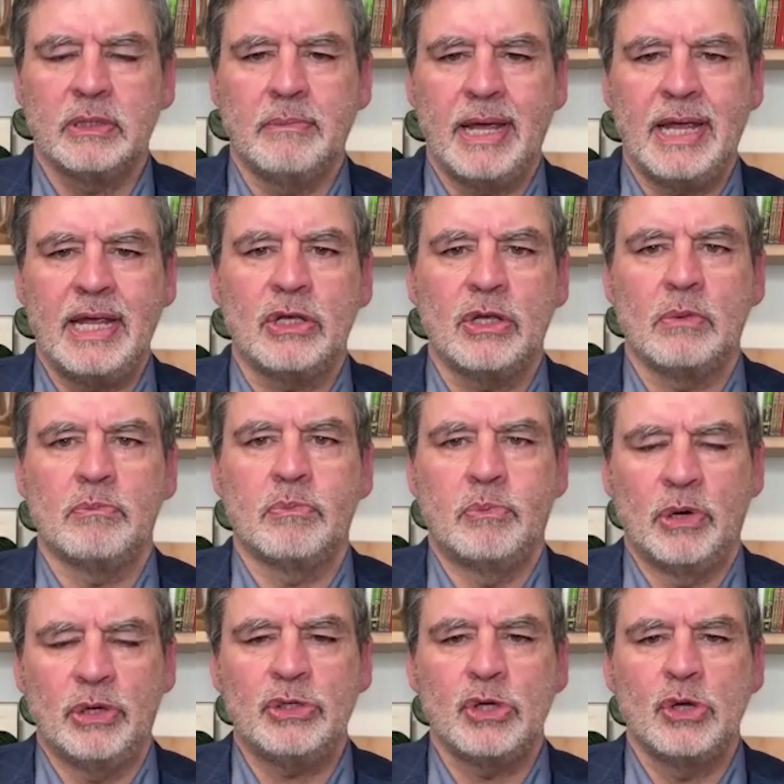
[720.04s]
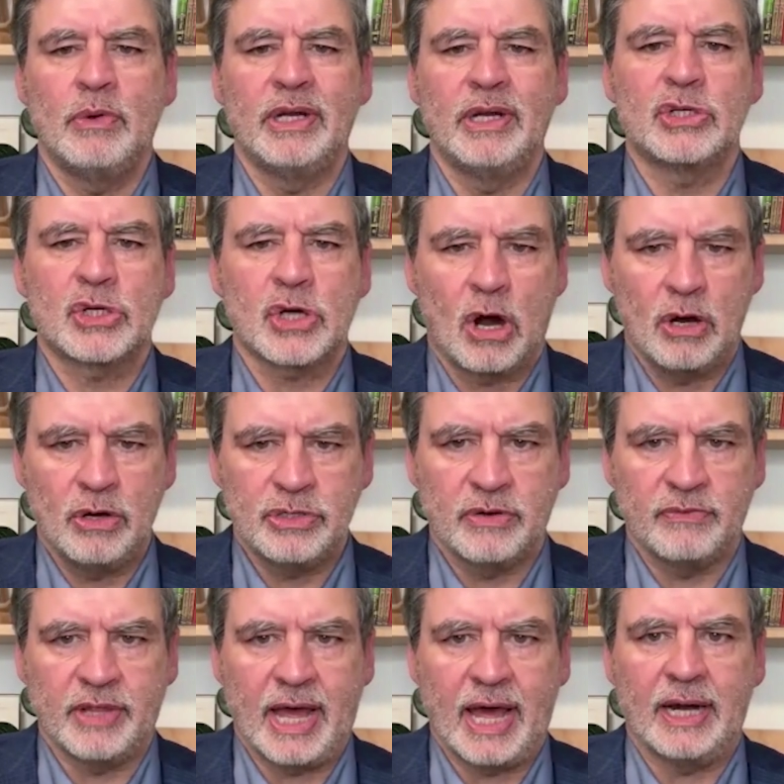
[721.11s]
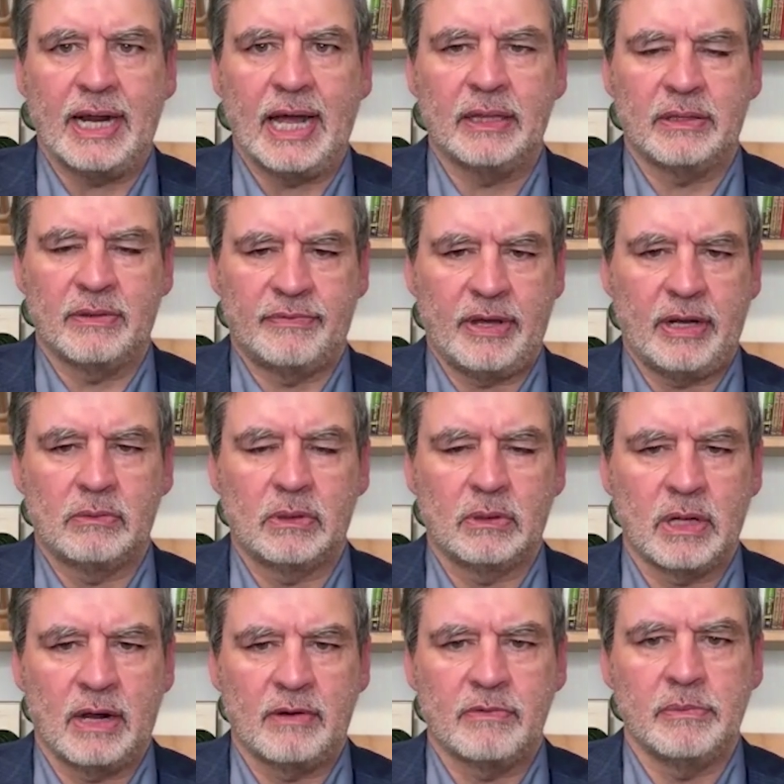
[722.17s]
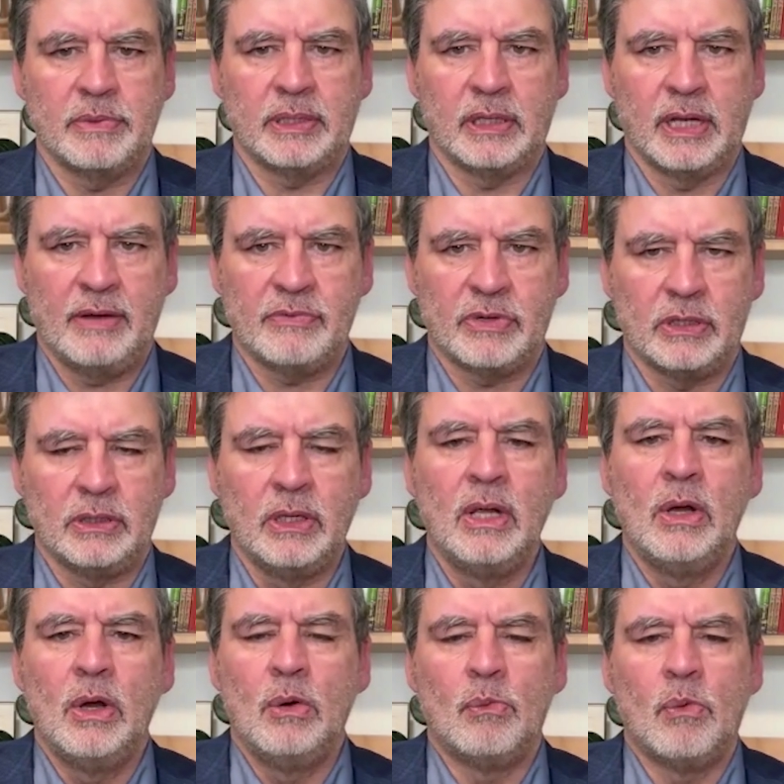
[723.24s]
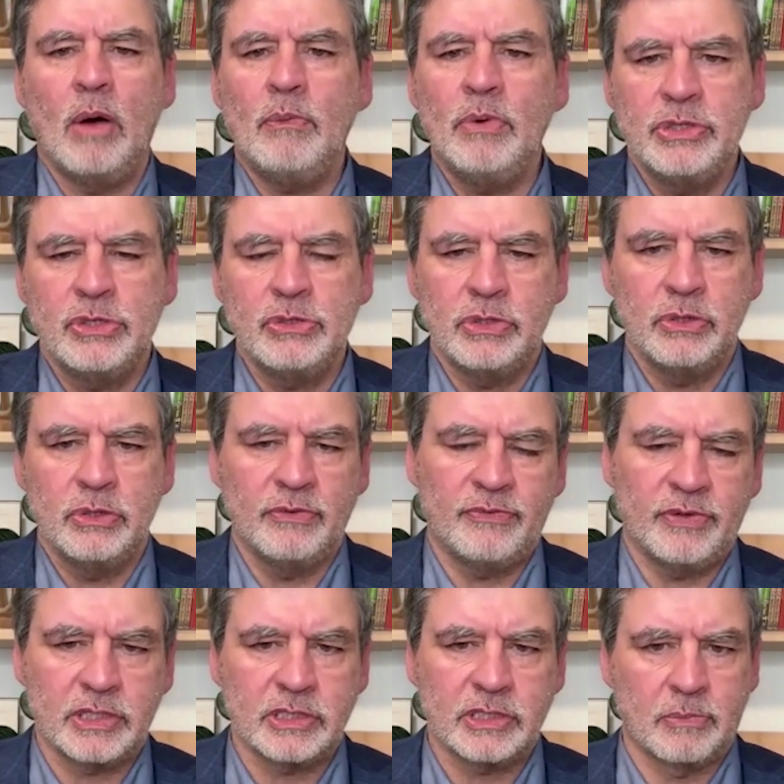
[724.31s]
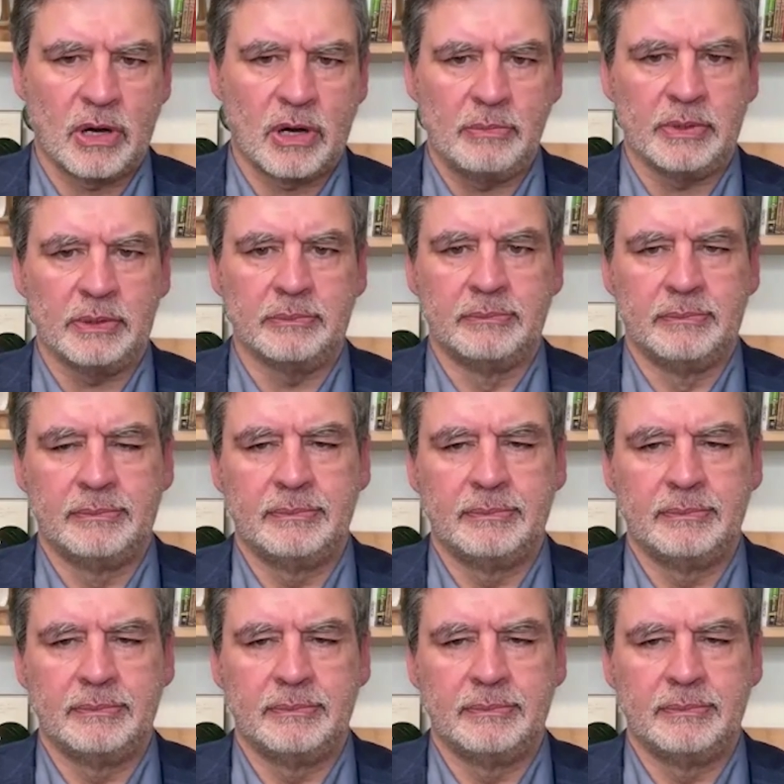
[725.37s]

to put you in charge of that at the federal government level, what would you do to fix the problem?